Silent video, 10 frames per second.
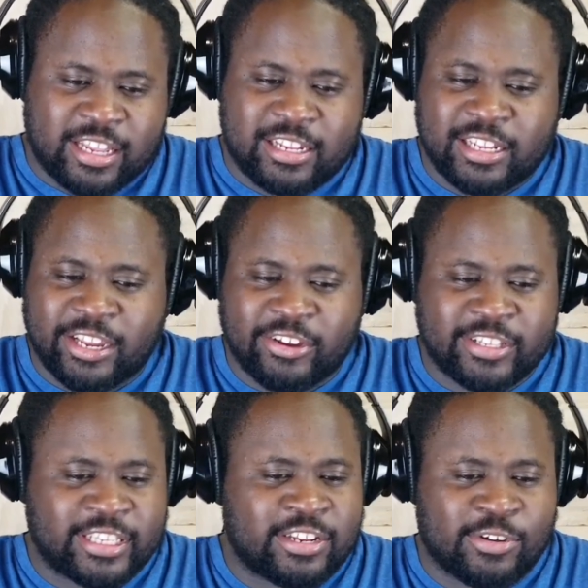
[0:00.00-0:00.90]

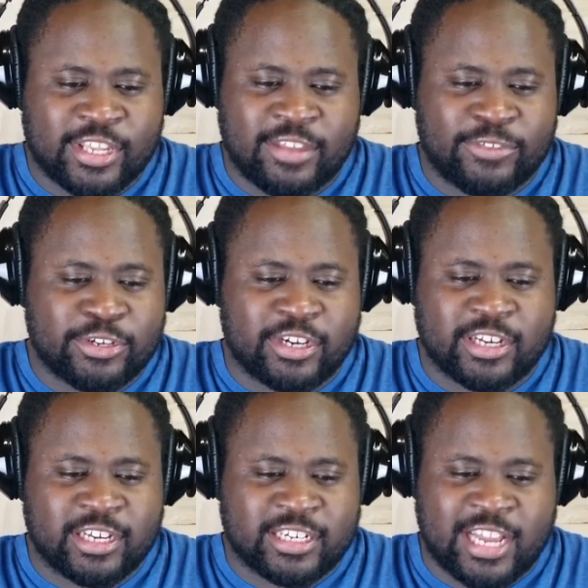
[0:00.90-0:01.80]
clearly don't give you a
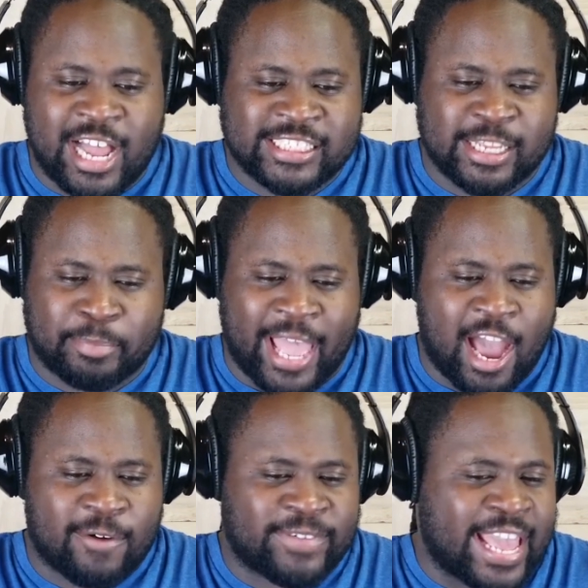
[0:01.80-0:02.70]
good concept of
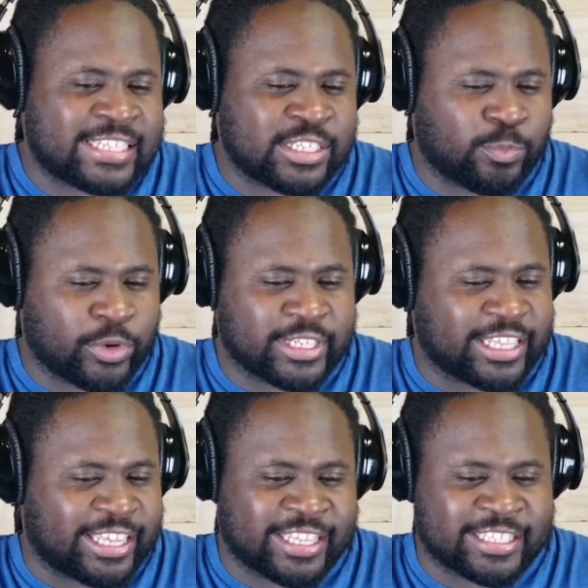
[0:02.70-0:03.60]
how fast he really
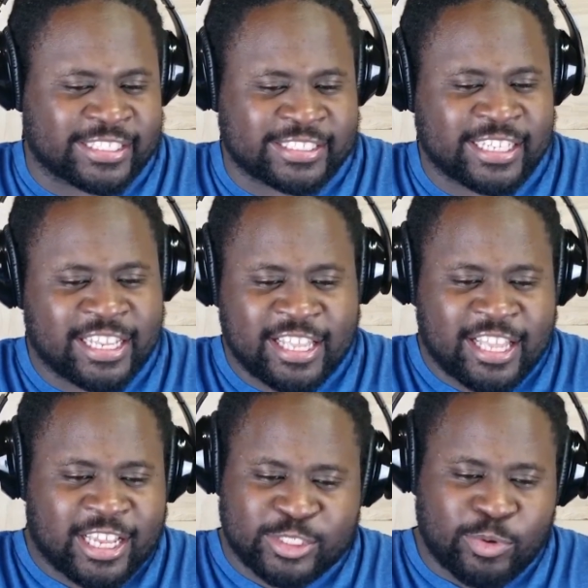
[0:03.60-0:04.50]
is.
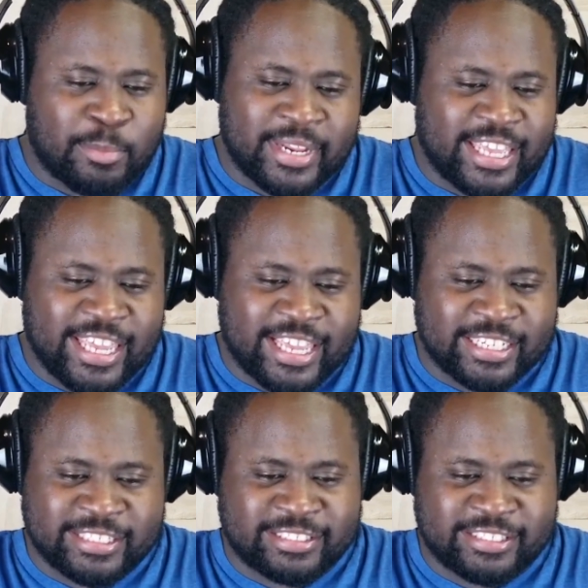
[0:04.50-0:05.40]
One minute he can
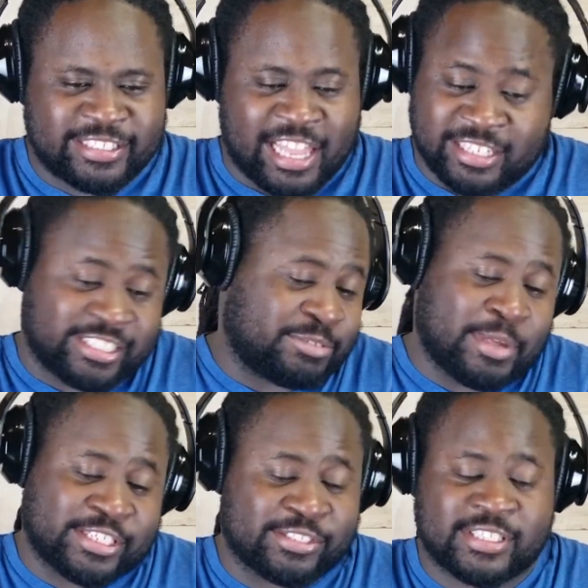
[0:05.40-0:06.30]
that's just
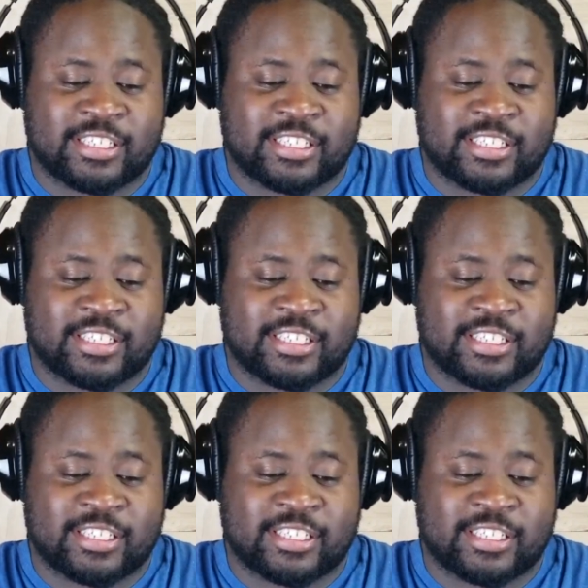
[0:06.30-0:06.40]
mix up